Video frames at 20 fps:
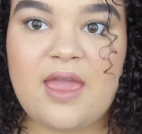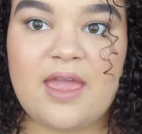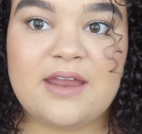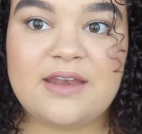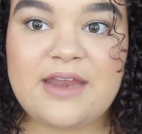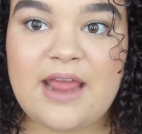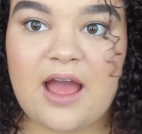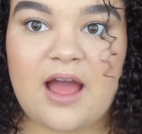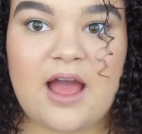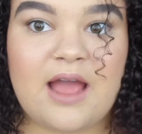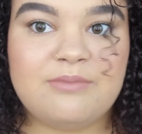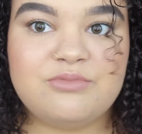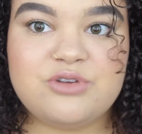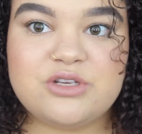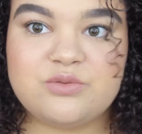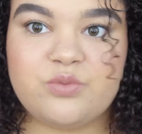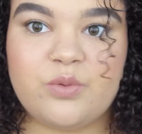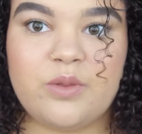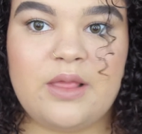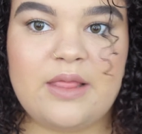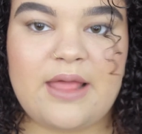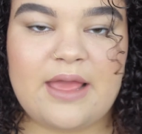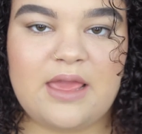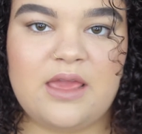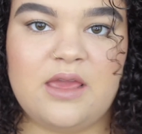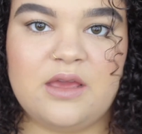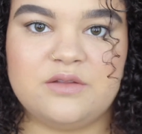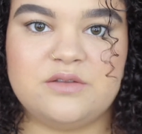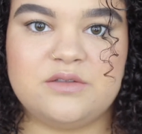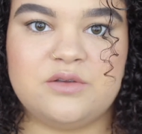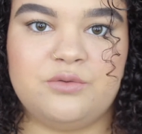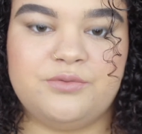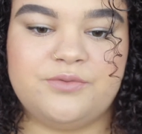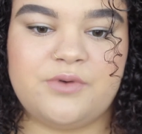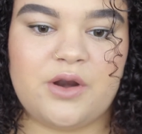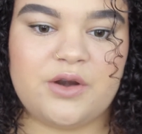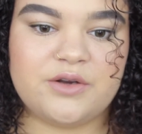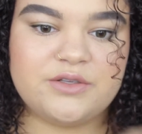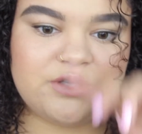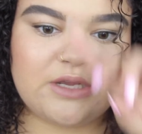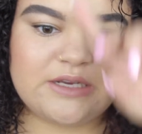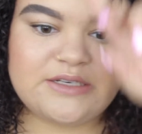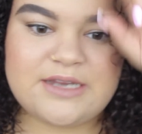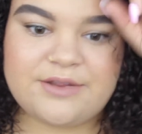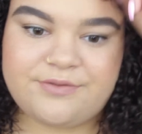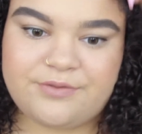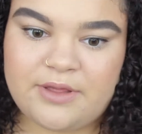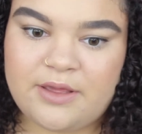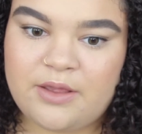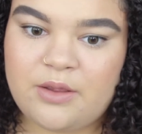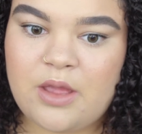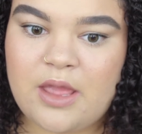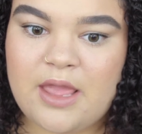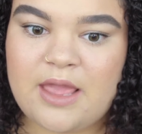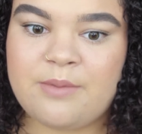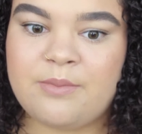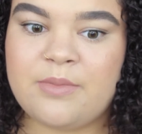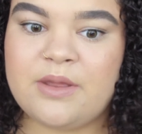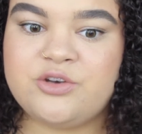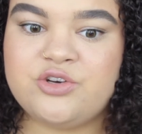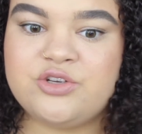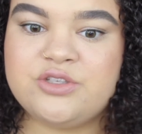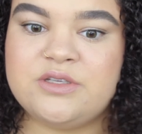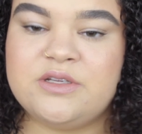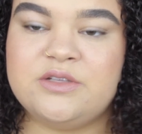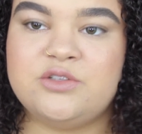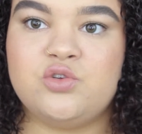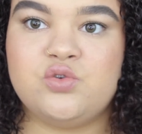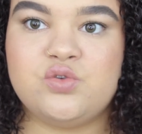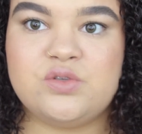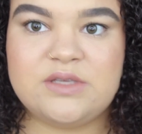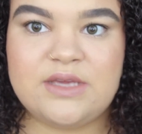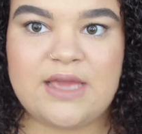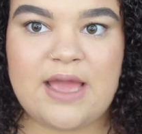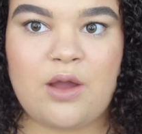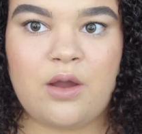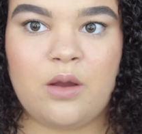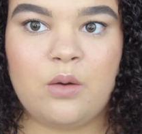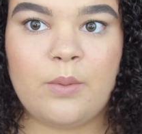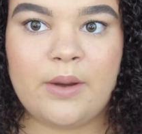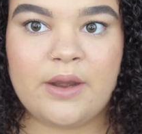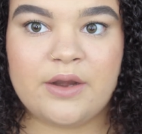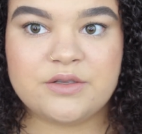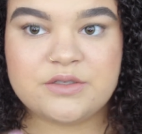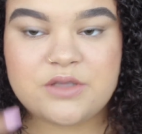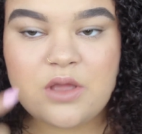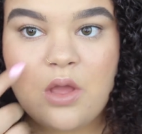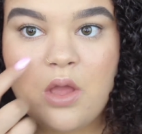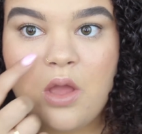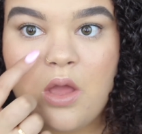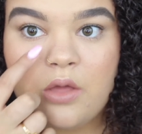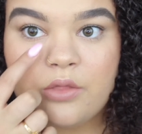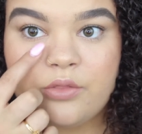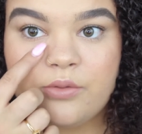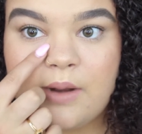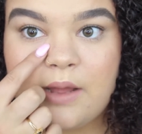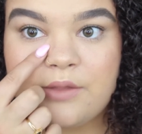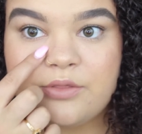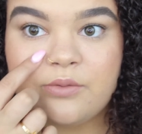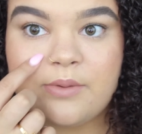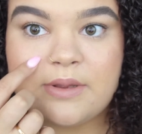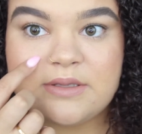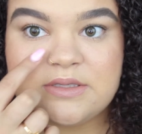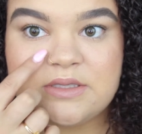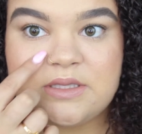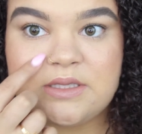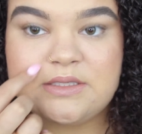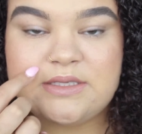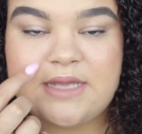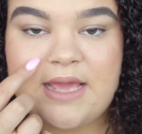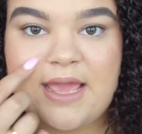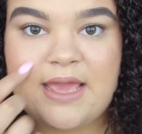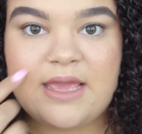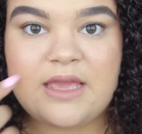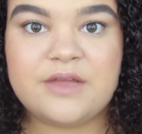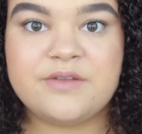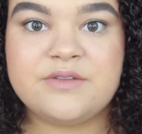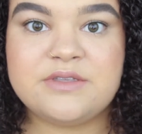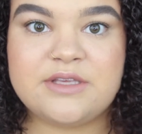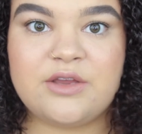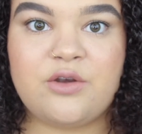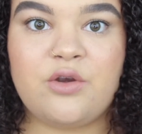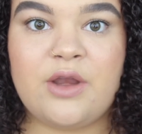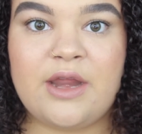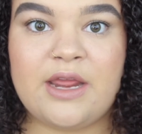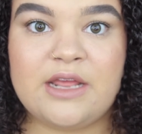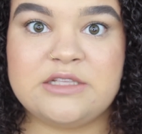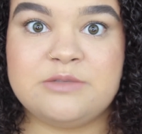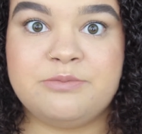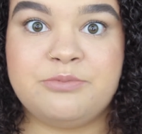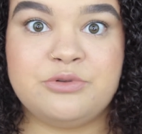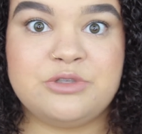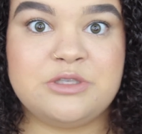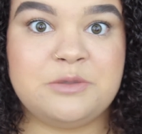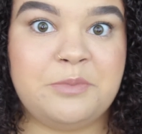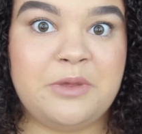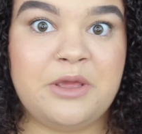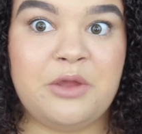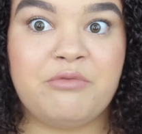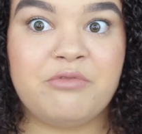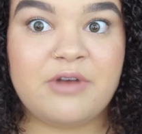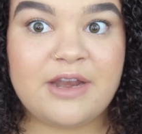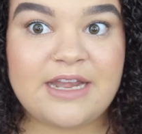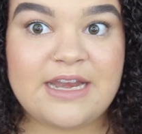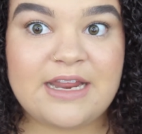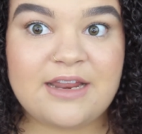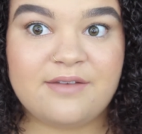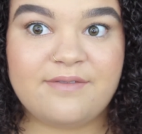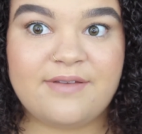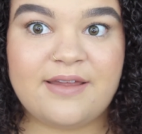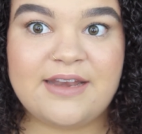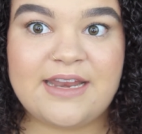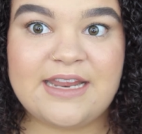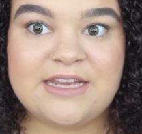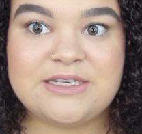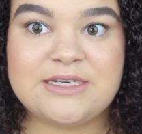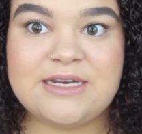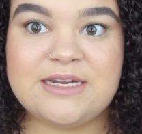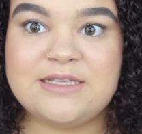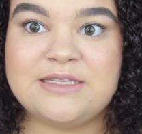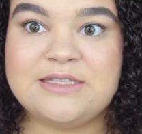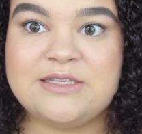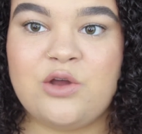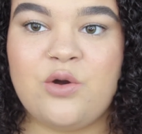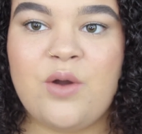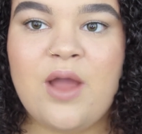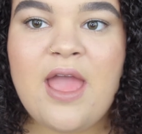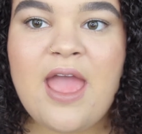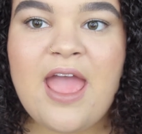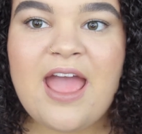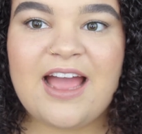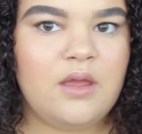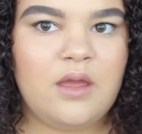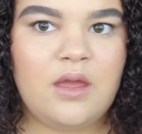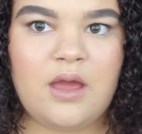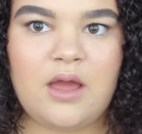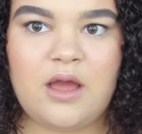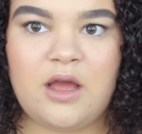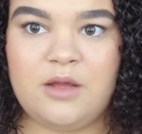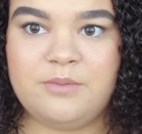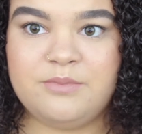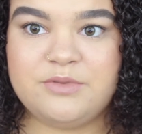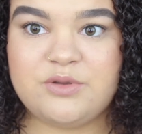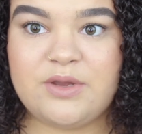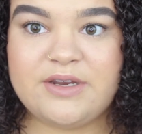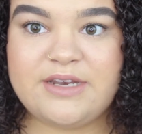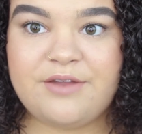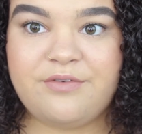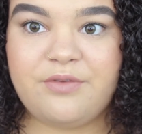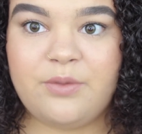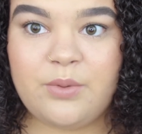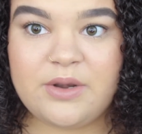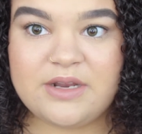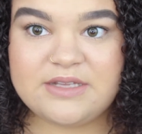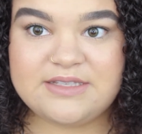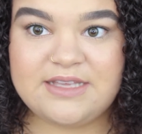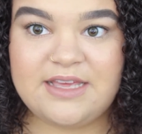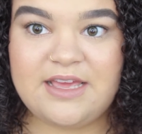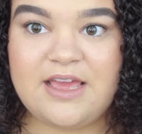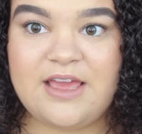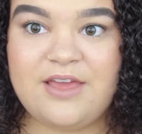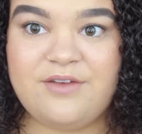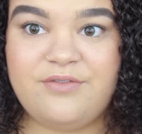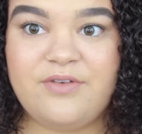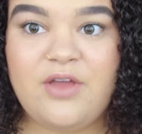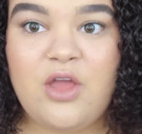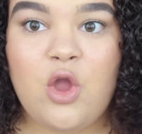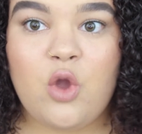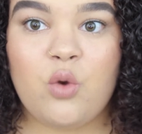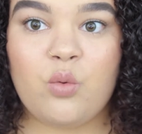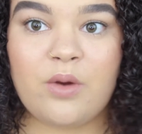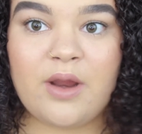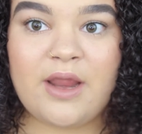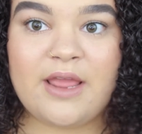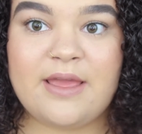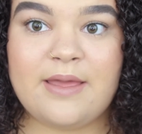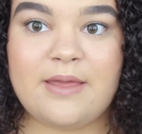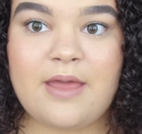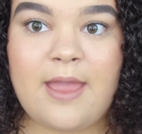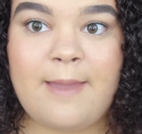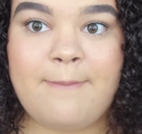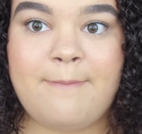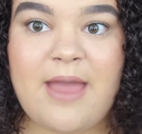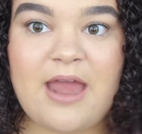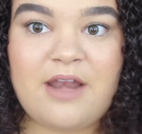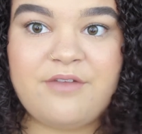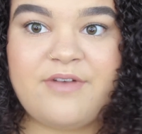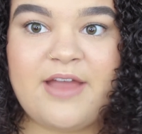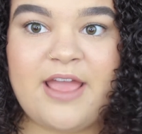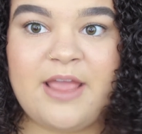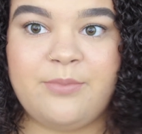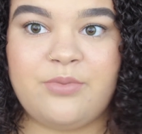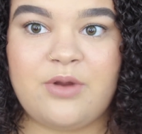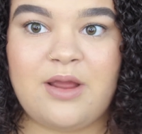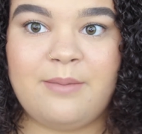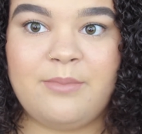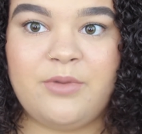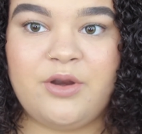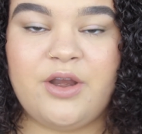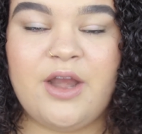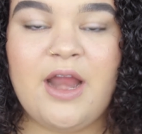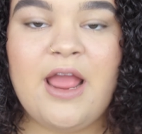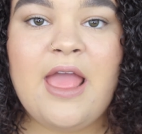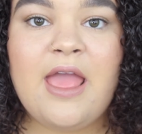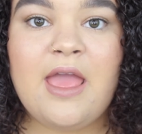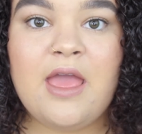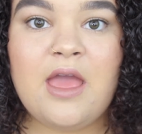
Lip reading: And yeah, I'm just really liking it so far. So I definitely am interested to see how it wears throughout the rest of the day, considering it's supposed to be a radiant foundation. So I definitely want to see if wearing a mattifying primer